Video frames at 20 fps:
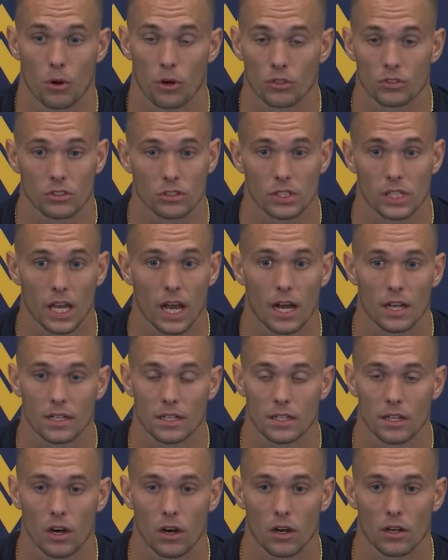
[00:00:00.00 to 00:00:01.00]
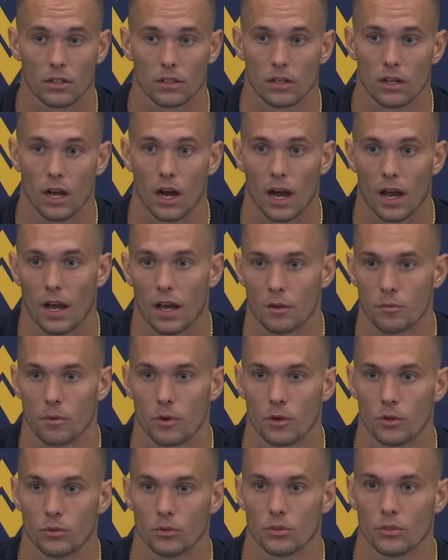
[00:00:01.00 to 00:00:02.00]
Personally, I did not. I had
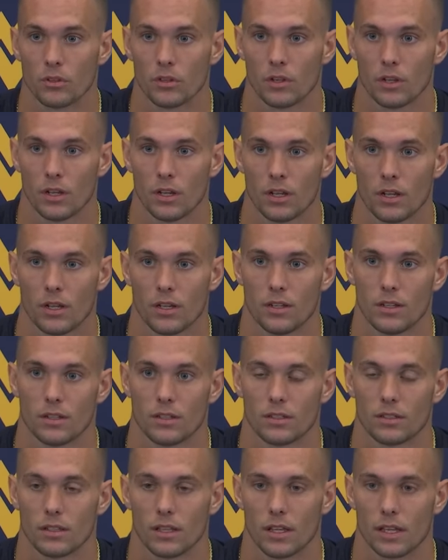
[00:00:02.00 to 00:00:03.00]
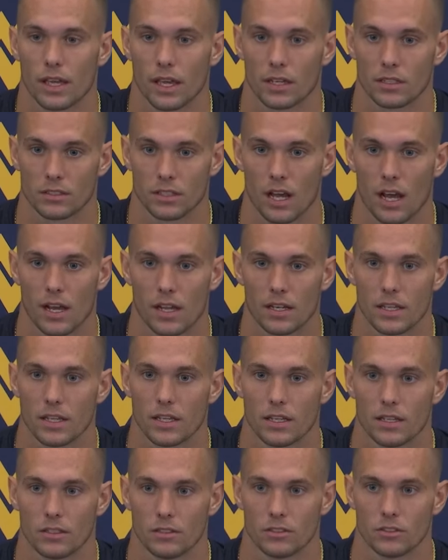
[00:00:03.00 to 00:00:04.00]
my own, like,
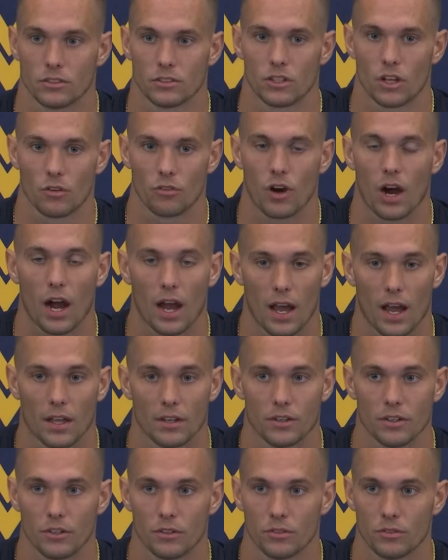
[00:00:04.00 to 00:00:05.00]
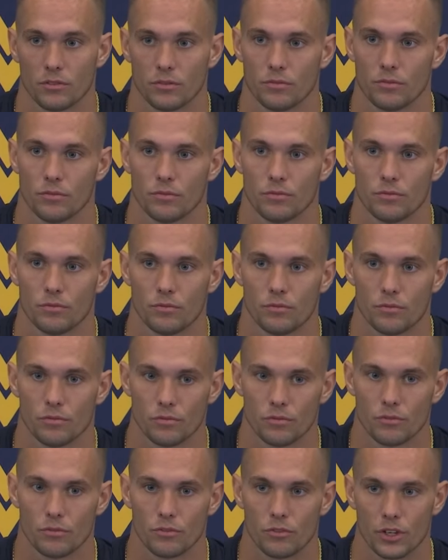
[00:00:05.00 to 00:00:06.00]
anxiety and stuff I had to
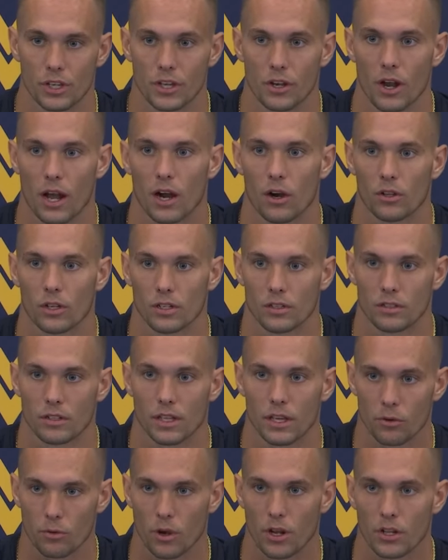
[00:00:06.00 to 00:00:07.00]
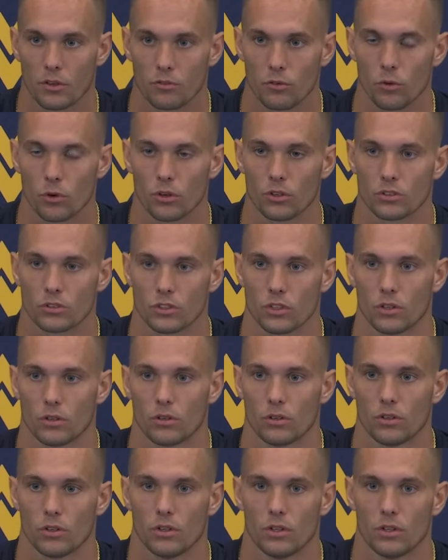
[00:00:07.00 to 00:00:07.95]
figure out and get ready for, so.